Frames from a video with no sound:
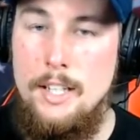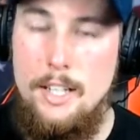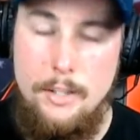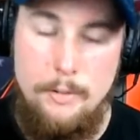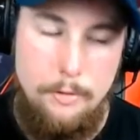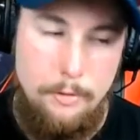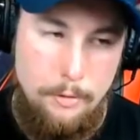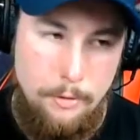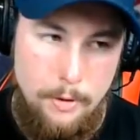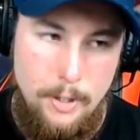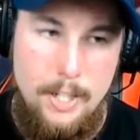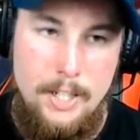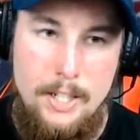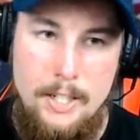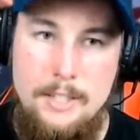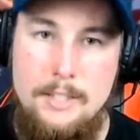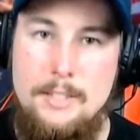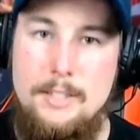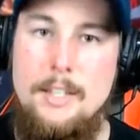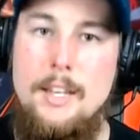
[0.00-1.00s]
He freed
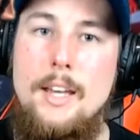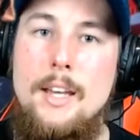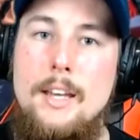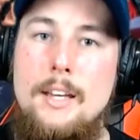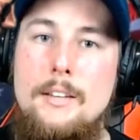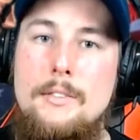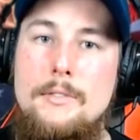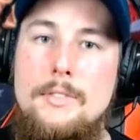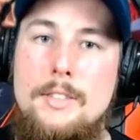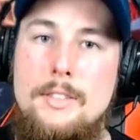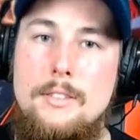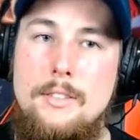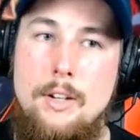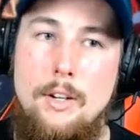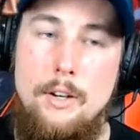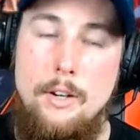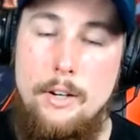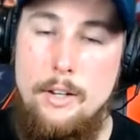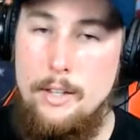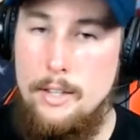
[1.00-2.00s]
his slaves,
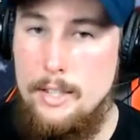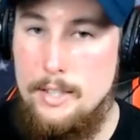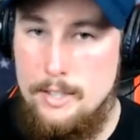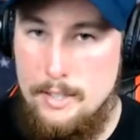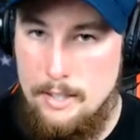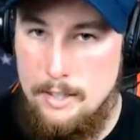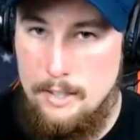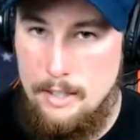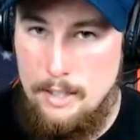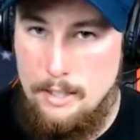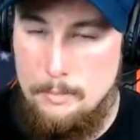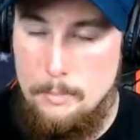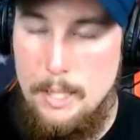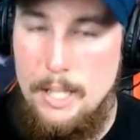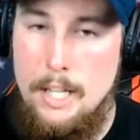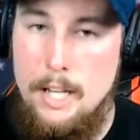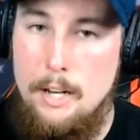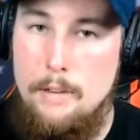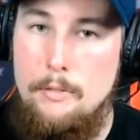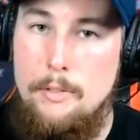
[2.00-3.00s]
or at least as
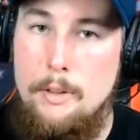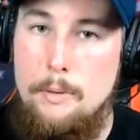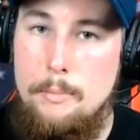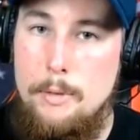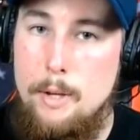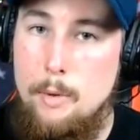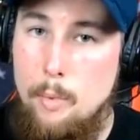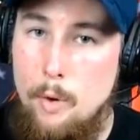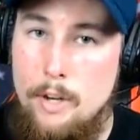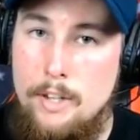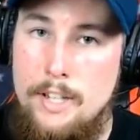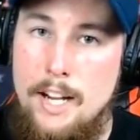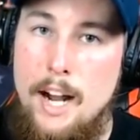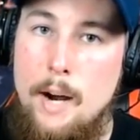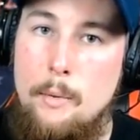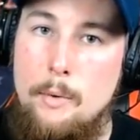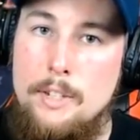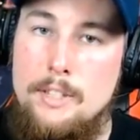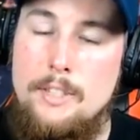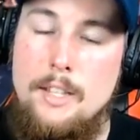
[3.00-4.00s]
many of them that weren't
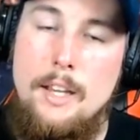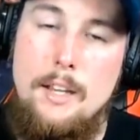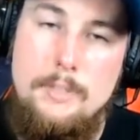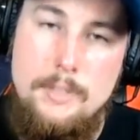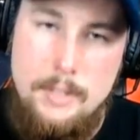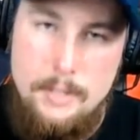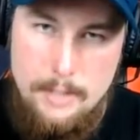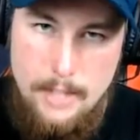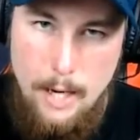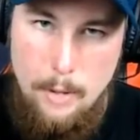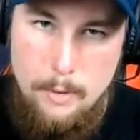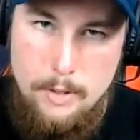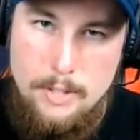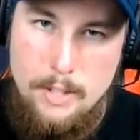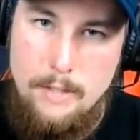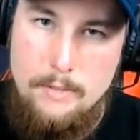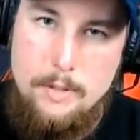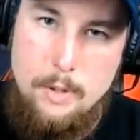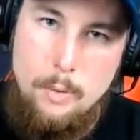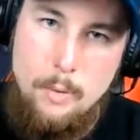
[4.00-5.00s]
dowry slaves, and dowry
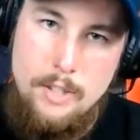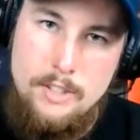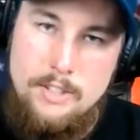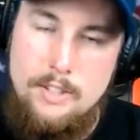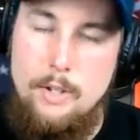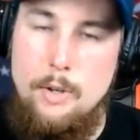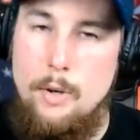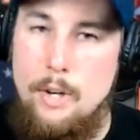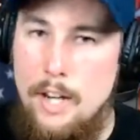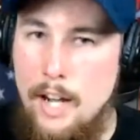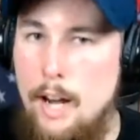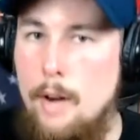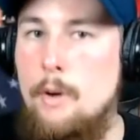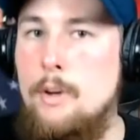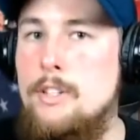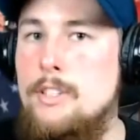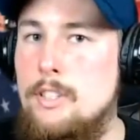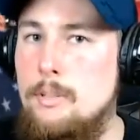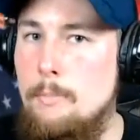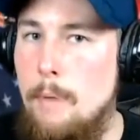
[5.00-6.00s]
slaves are ones that are
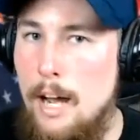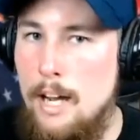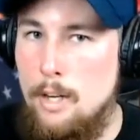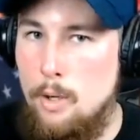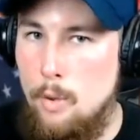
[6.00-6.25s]
inherited by your